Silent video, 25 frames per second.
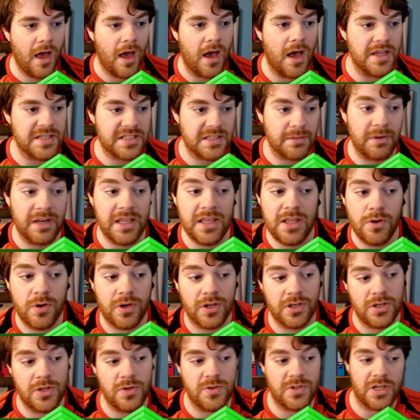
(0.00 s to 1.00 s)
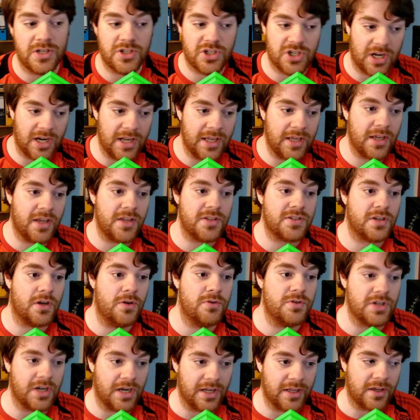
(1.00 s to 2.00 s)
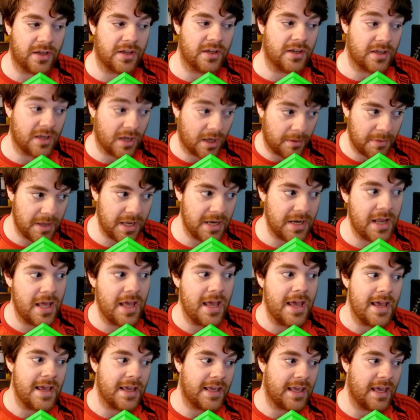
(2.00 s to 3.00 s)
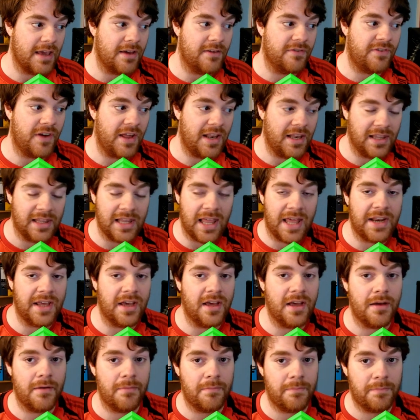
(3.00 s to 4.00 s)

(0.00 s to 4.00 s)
Similarly, you can use Chelinka, so Chelinka can come in, give Lenna